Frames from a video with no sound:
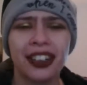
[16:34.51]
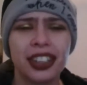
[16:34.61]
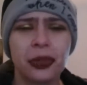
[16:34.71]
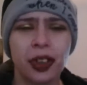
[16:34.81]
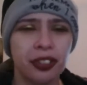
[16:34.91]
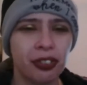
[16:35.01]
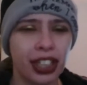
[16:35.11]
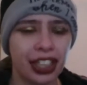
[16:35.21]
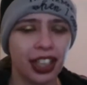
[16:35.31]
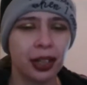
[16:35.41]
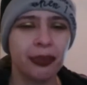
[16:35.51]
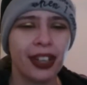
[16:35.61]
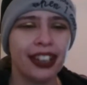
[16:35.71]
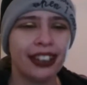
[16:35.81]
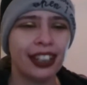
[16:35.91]
licked one finger,
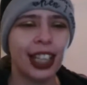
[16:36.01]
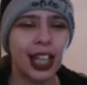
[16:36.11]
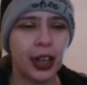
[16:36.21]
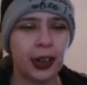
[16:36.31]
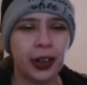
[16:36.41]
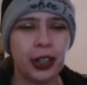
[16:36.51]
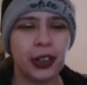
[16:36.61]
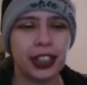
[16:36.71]
then another.